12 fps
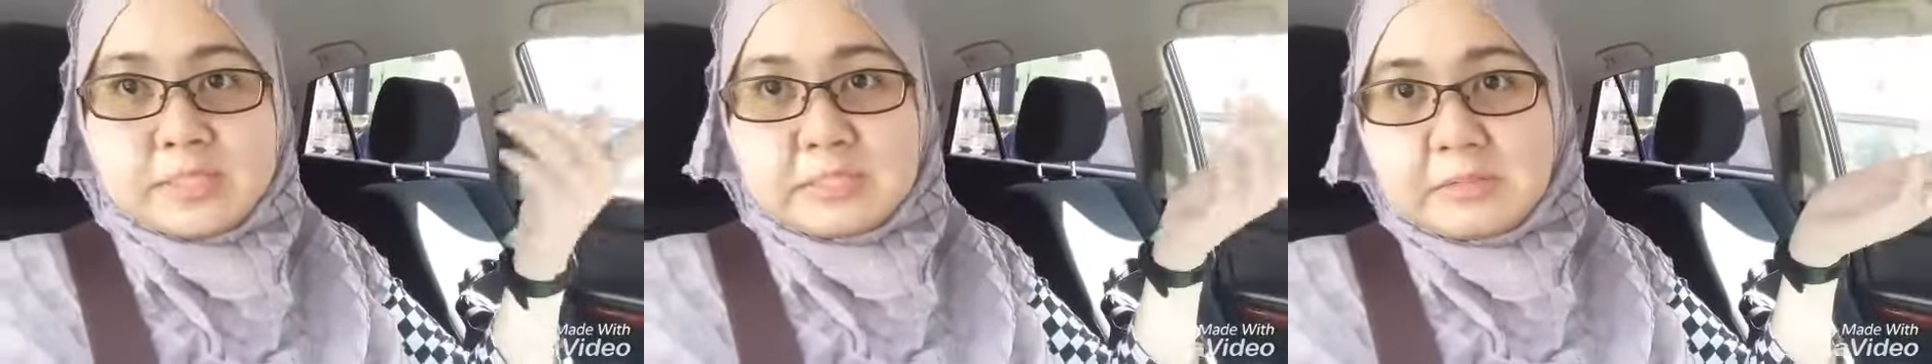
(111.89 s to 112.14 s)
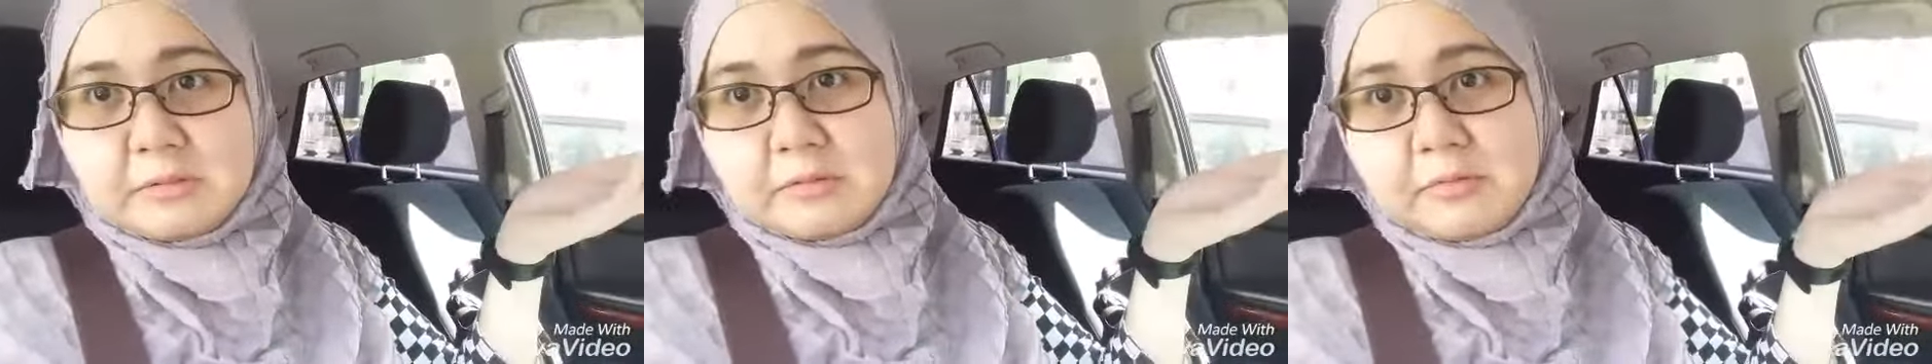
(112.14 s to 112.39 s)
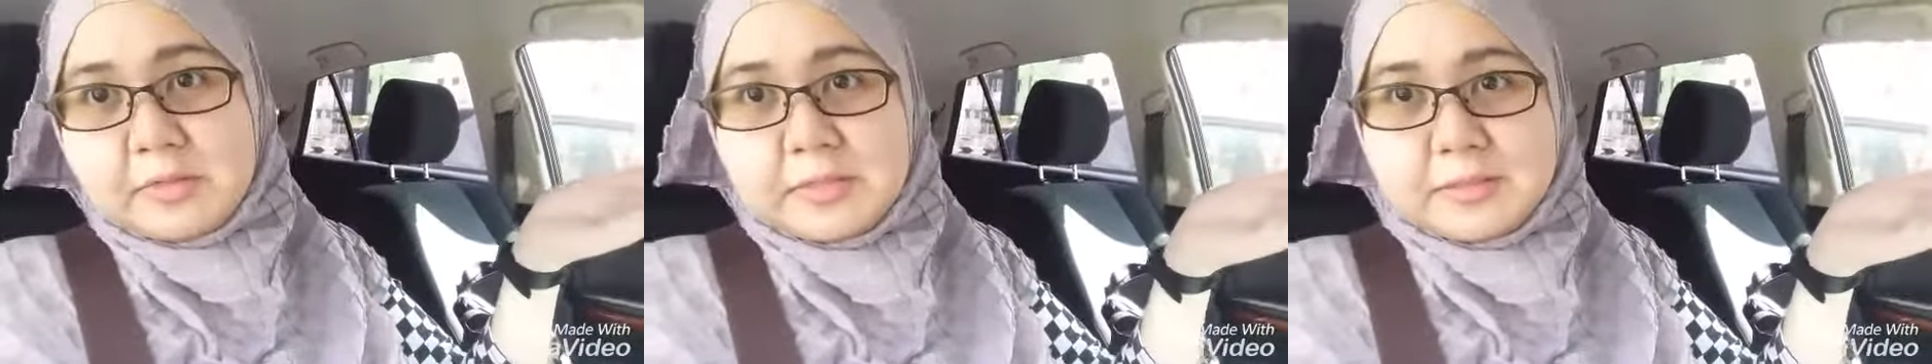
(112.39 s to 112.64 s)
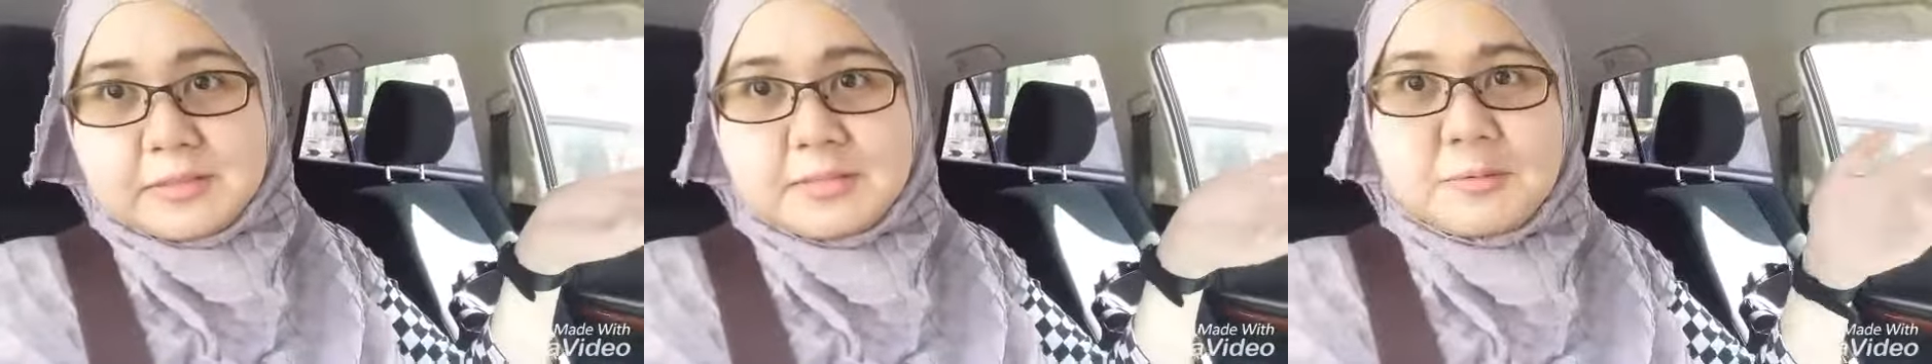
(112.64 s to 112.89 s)
Isn't it
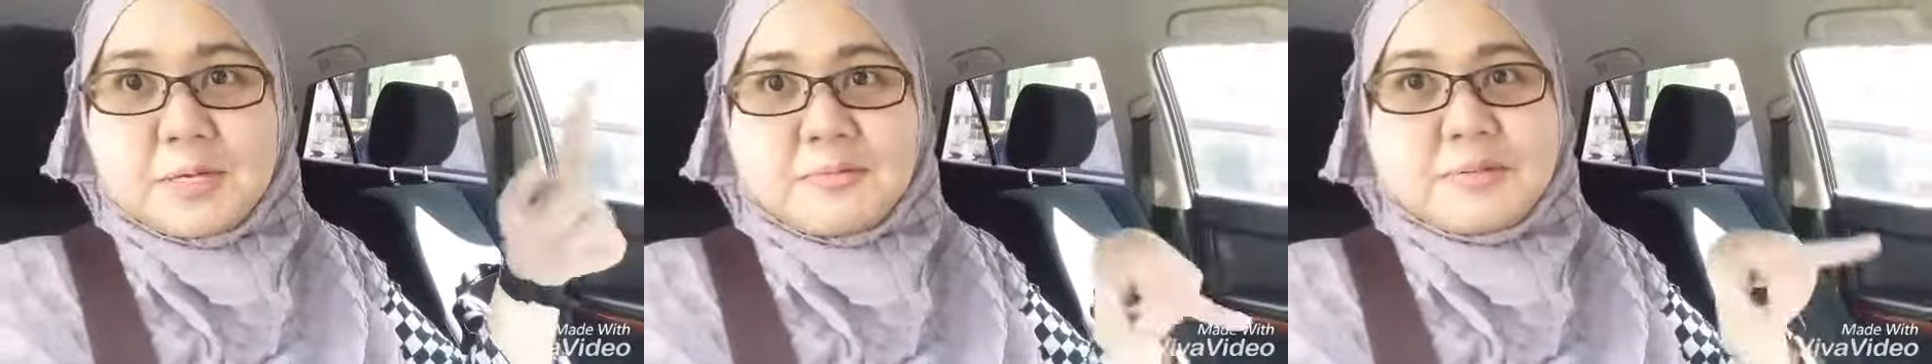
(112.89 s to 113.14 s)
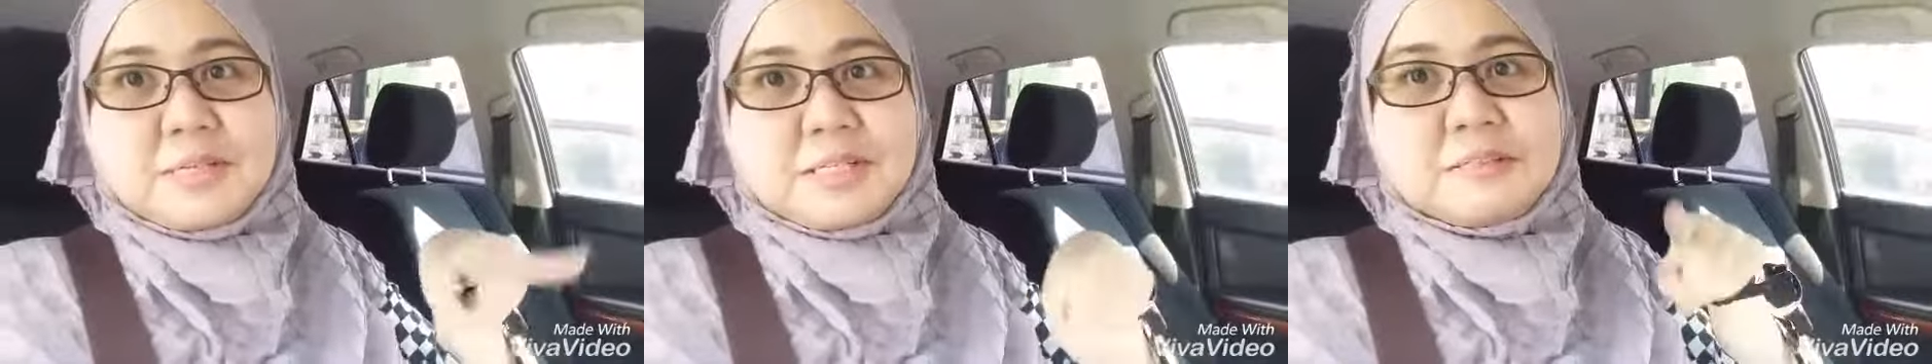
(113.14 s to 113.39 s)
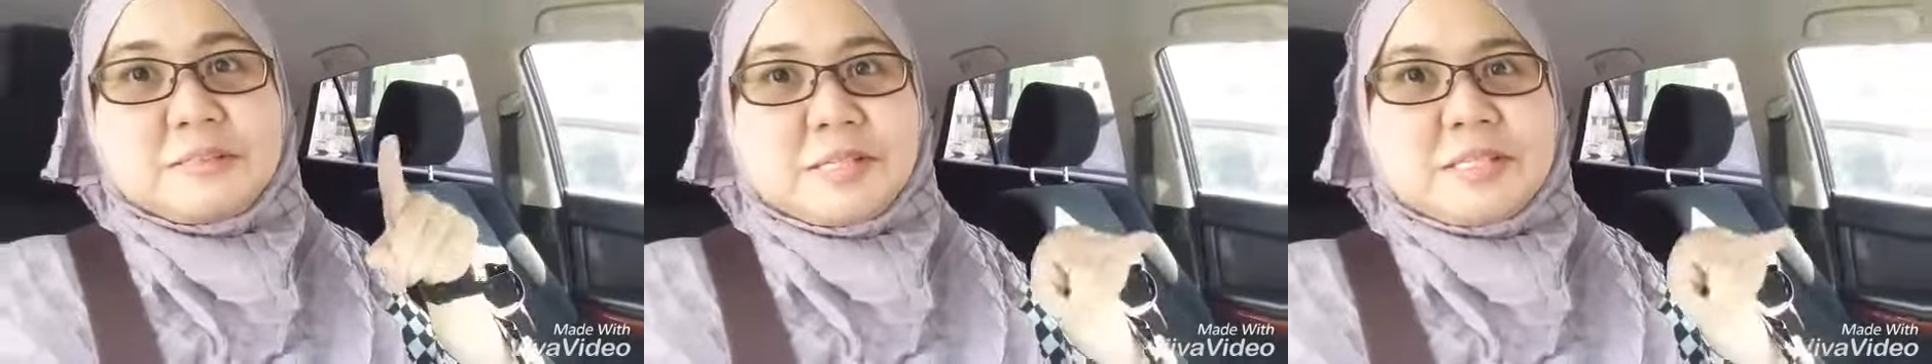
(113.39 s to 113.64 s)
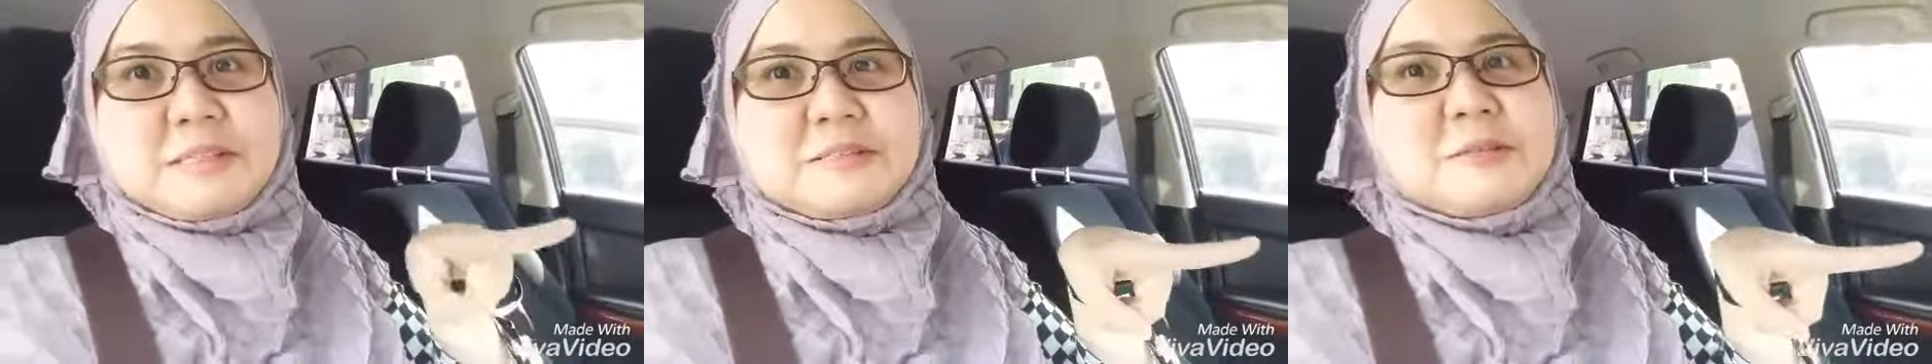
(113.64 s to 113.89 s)
convenient? We have a runner
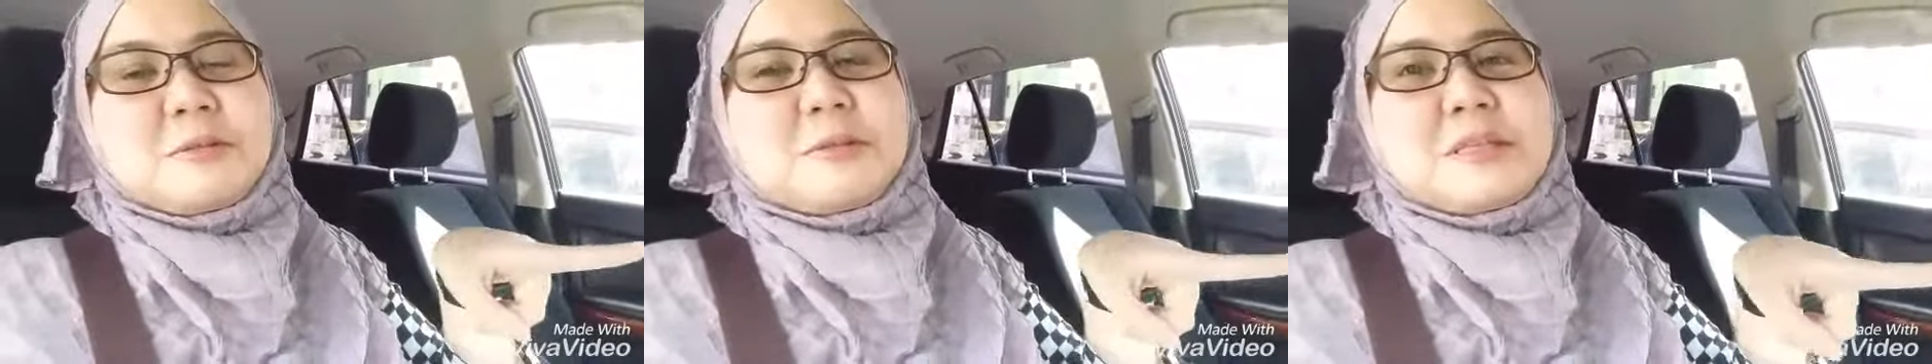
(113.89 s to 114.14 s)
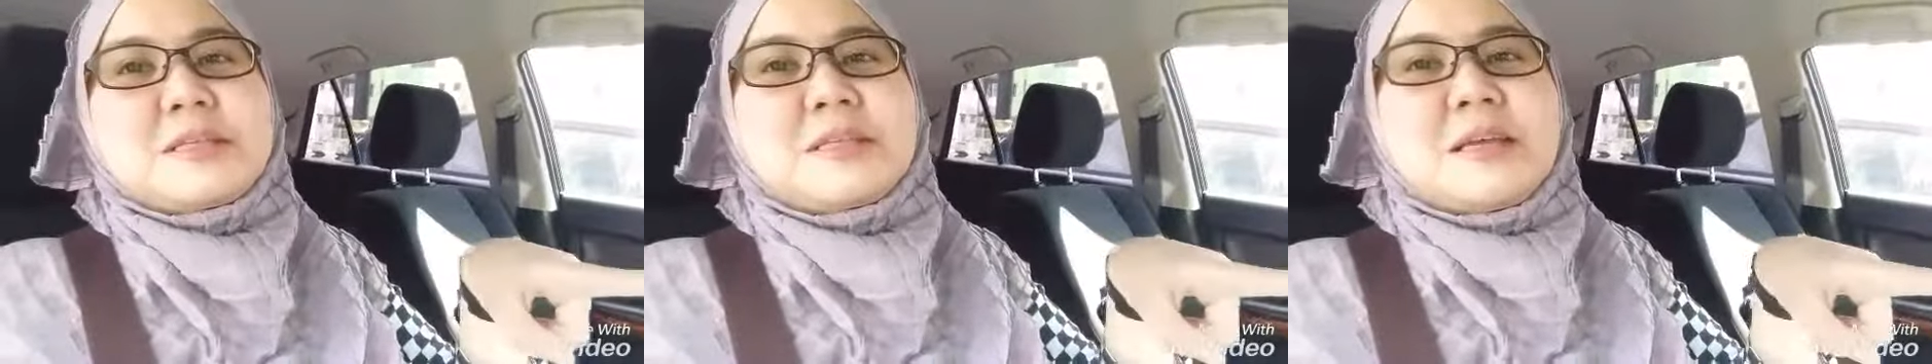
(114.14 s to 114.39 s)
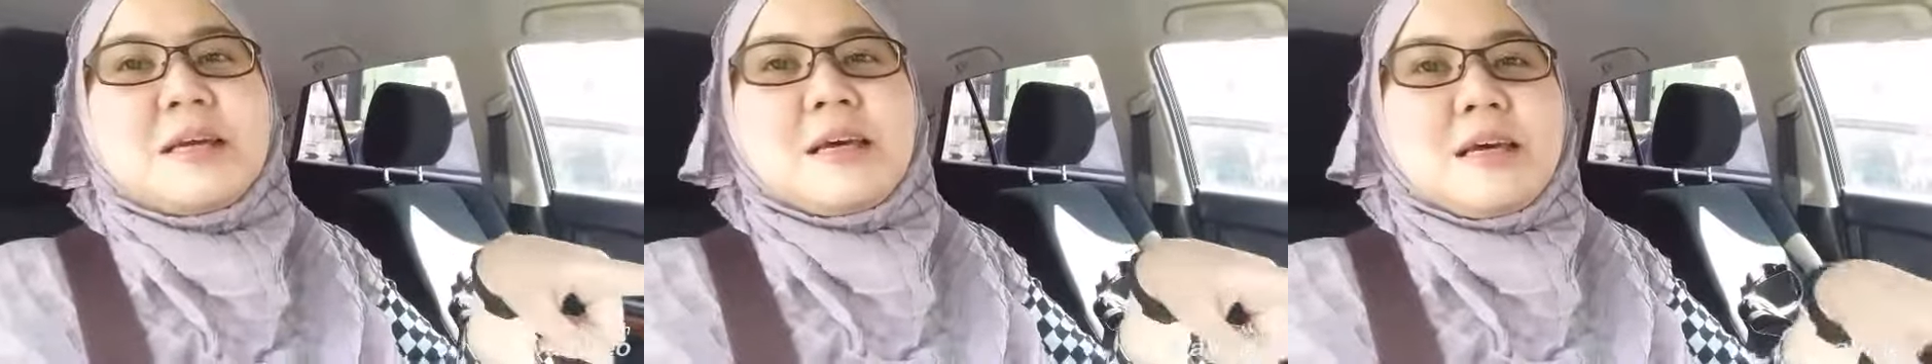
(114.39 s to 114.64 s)
right next door to us.